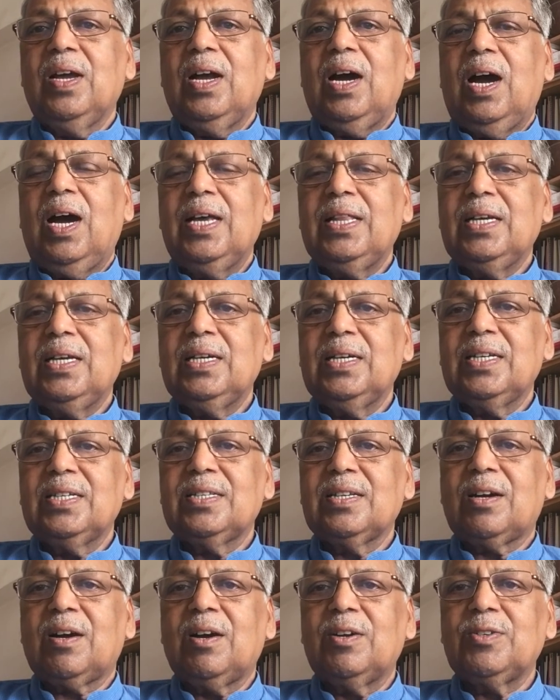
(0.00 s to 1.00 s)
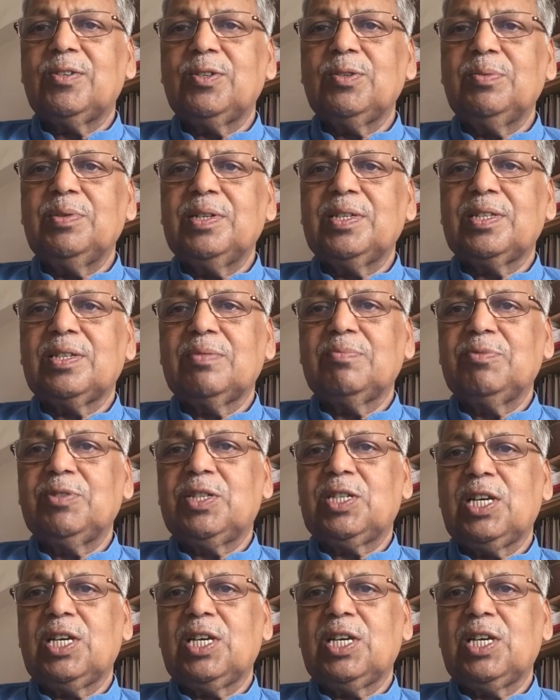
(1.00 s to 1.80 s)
I think it is the consumerism which